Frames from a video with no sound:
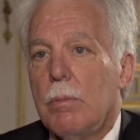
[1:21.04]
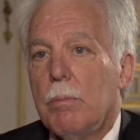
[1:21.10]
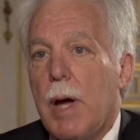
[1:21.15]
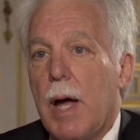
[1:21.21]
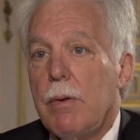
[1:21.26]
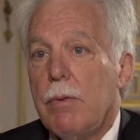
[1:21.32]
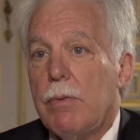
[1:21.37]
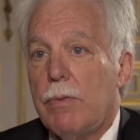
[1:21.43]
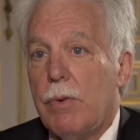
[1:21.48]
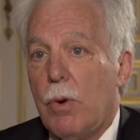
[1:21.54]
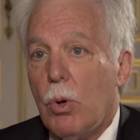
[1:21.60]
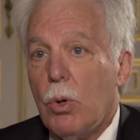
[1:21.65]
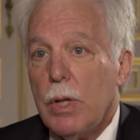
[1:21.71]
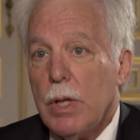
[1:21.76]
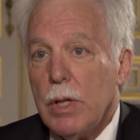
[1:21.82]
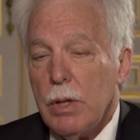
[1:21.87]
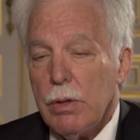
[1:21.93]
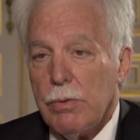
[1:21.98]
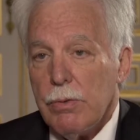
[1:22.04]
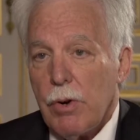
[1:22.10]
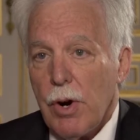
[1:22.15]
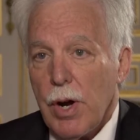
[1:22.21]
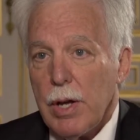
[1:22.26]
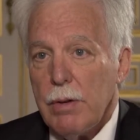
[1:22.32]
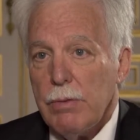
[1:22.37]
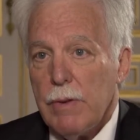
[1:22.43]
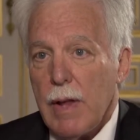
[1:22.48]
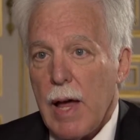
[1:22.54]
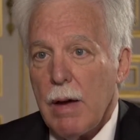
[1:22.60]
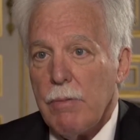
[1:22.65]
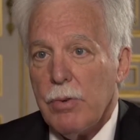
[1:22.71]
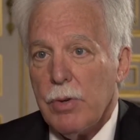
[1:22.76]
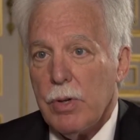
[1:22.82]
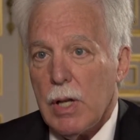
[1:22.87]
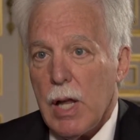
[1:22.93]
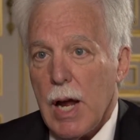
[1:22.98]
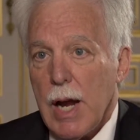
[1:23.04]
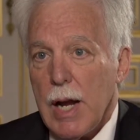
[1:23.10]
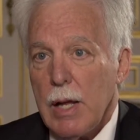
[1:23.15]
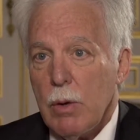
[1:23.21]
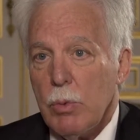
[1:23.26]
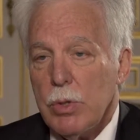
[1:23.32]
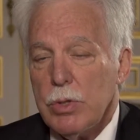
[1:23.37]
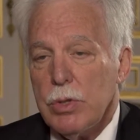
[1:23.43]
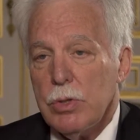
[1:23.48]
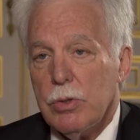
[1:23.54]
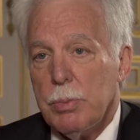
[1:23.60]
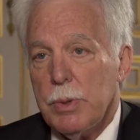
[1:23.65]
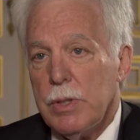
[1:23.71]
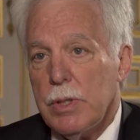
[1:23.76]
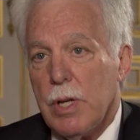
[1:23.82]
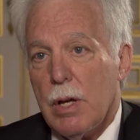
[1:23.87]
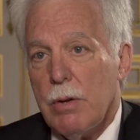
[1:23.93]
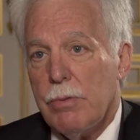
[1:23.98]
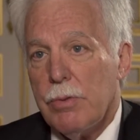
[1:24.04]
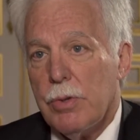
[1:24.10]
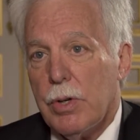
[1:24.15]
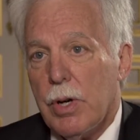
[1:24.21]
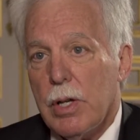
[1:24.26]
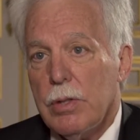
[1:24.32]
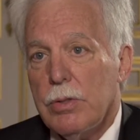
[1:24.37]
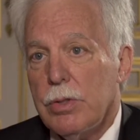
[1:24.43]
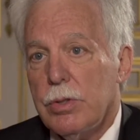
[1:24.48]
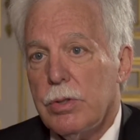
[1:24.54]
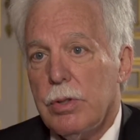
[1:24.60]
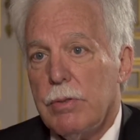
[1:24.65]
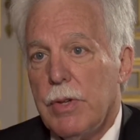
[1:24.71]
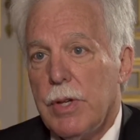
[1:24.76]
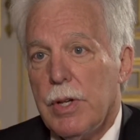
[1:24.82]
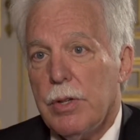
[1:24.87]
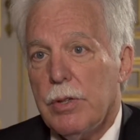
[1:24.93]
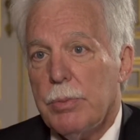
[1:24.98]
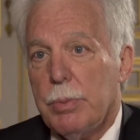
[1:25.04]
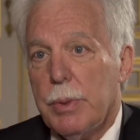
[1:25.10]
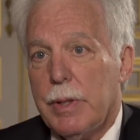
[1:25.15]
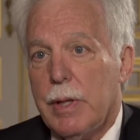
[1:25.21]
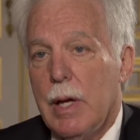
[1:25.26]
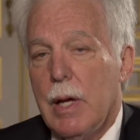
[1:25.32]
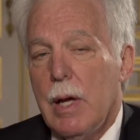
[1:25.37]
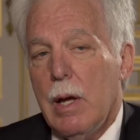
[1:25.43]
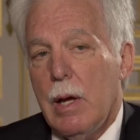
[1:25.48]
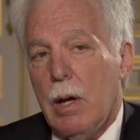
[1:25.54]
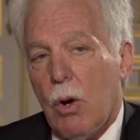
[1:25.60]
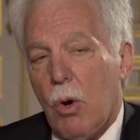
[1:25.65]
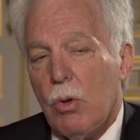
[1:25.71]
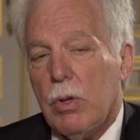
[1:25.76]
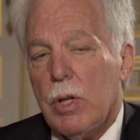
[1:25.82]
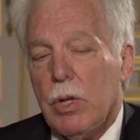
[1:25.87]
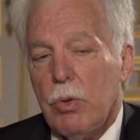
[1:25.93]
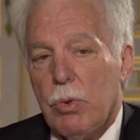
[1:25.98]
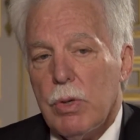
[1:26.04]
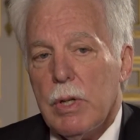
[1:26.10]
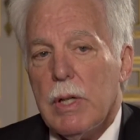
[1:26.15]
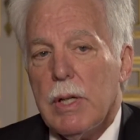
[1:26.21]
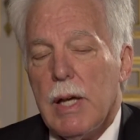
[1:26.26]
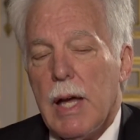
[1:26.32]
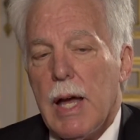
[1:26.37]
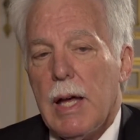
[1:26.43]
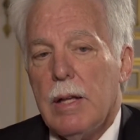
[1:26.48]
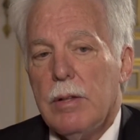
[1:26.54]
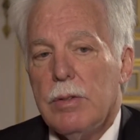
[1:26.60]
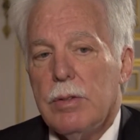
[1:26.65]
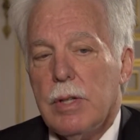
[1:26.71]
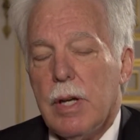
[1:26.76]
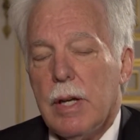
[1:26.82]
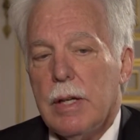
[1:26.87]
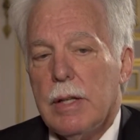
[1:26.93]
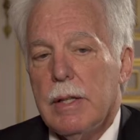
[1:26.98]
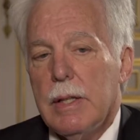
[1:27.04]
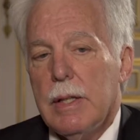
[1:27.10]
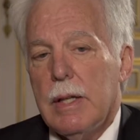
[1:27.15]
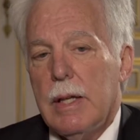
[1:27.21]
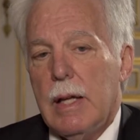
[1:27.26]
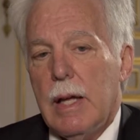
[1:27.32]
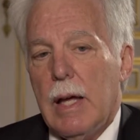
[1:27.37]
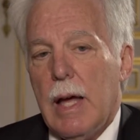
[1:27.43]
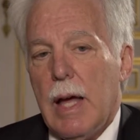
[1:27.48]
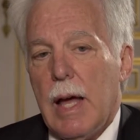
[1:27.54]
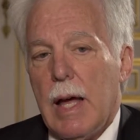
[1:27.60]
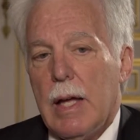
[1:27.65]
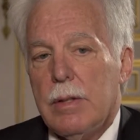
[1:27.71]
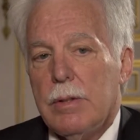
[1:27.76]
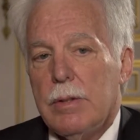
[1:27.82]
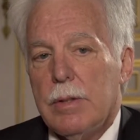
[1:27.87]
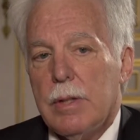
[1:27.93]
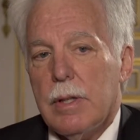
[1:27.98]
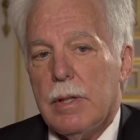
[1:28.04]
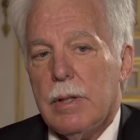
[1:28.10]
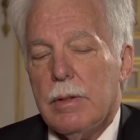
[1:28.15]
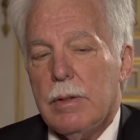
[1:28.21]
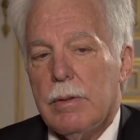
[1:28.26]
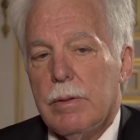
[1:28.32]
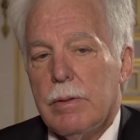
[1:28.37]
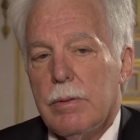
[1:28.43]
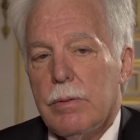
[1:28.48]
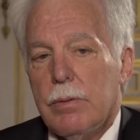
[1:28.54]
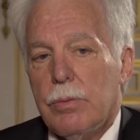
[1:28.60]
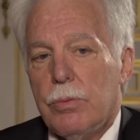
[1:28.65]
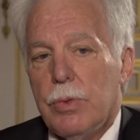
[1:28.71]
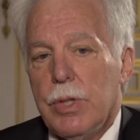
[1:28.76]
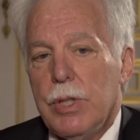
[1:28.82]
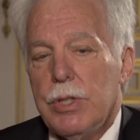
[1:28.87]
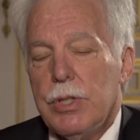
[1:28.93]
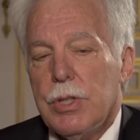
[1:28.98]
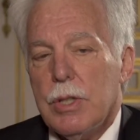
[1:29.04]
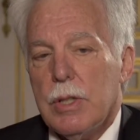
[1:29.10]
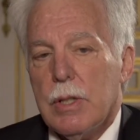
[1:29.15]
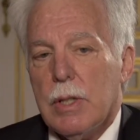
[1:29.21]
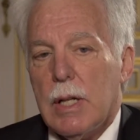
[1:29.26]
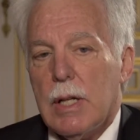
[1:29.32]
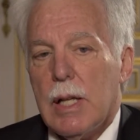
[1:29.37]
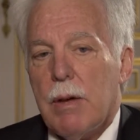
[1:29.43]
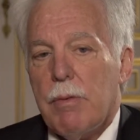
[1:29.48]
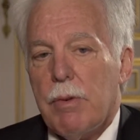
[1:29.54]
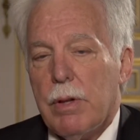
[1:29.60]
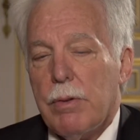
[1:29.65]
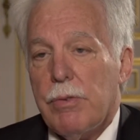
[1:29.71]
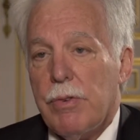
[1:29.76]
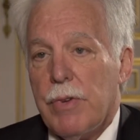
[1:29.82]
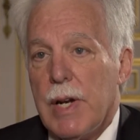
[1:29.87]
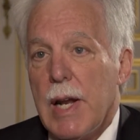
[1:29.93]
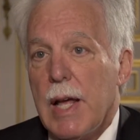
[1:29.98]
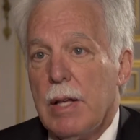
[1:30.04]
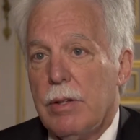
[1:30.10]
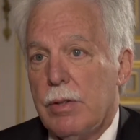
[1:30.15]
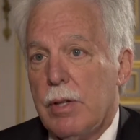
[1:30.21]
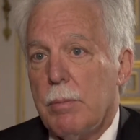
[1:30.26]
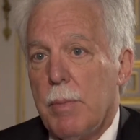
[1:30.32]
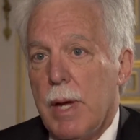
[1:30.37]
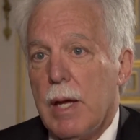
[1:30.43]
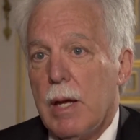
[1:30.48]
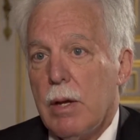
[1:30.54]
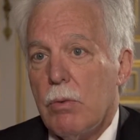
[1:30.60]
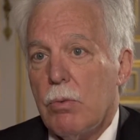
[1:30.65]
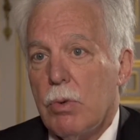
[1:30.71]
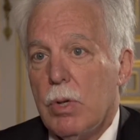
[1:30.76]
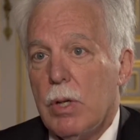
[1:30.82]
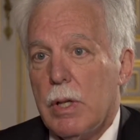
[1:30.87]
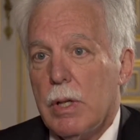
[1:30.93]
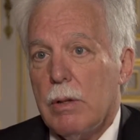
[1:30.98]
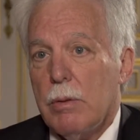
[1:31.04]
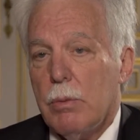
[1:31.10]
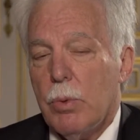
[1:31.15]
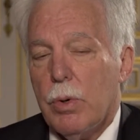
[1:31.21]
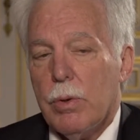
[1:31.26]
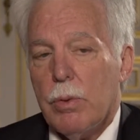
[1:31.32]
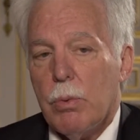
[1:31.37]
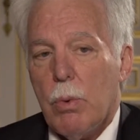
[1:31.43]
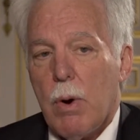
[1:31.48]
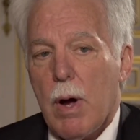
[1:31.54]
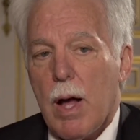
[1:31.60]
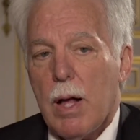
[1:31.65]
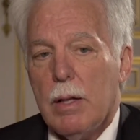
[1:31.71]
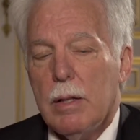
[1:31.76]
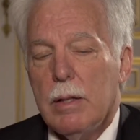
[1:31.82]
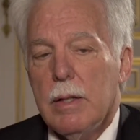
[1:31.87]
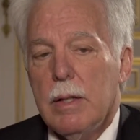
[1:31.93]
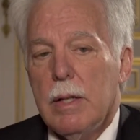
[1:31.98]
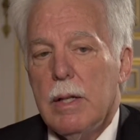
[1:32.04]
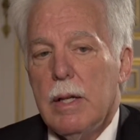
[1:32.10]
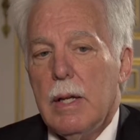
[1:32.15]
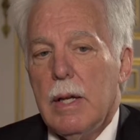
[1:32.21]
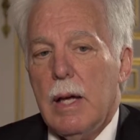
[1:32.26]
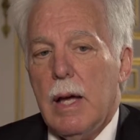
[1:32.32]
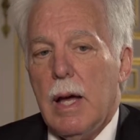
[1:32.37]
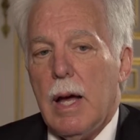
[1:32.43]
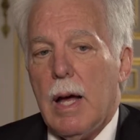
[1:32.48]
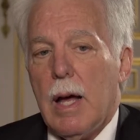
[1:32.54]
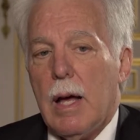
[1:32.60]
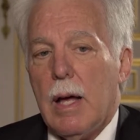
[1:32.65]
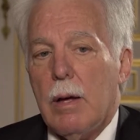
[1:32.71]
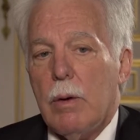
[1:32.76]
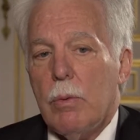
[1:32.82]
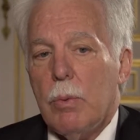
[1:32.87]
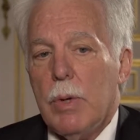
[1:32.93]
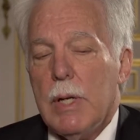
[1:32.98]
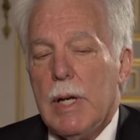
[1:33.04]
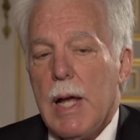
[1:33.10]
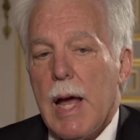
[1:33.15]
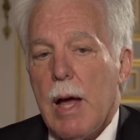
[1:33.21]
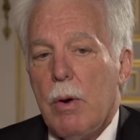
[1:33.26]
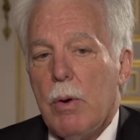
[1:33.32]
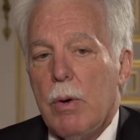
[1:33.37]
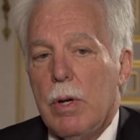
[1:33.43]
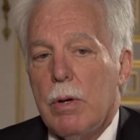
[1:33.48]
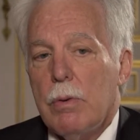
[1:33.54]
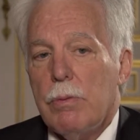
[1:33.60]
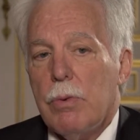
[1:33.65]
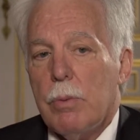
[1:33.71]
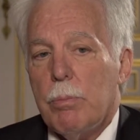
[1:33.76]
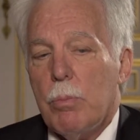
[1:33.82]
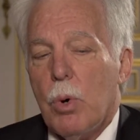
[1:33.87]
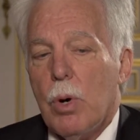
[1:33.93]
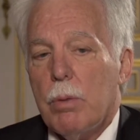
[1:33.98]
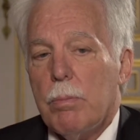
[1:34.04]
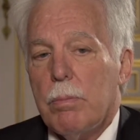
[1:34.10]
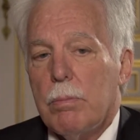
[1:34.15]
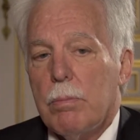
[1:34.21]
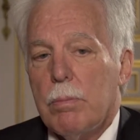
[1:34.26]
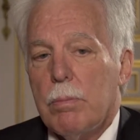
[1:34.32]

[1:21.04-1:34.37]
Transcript: by folding the forehead flap for lining, which has been done for hundreds of years, but only really has uh, has uh, reached a, a, level of finesse to make it really worthwhile. Uh, we now, for more